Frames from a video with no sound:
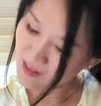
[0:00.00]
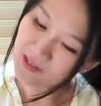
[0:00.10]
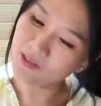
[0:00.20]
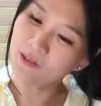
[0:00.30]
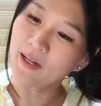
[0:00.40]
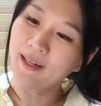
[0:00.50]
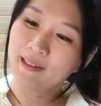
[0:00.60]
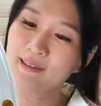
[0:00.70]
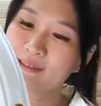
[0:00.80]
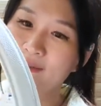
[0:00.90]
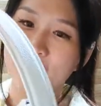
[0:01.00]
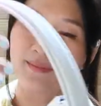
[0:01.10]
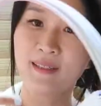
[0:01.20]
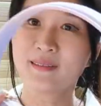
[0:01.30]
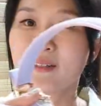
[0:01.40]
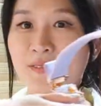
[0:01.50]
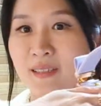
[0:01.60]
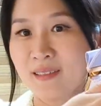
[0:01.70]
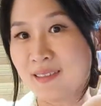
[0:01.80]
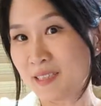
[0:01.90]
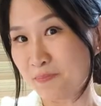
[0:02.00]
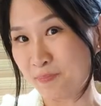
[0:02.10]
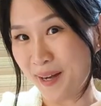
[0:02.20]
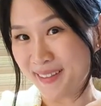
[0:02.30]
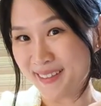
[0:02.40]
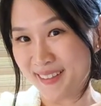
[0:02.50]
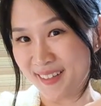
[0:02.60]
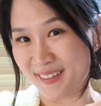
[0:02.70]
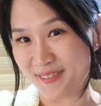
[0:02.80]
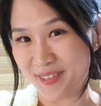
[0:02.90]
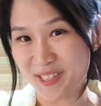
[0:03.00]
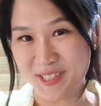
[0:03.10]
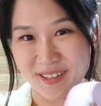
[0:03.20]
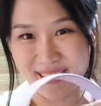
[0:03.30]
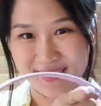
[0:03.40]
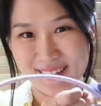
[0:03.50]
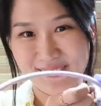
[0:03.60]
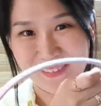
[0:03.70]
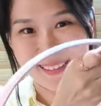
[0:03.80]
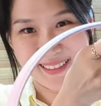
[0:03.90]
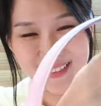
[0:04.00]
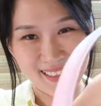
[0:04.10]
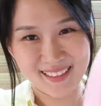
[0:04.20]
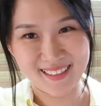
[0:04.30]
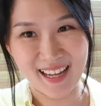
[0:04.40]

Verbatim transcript: so I definitely practice a lot of restraint for this collection.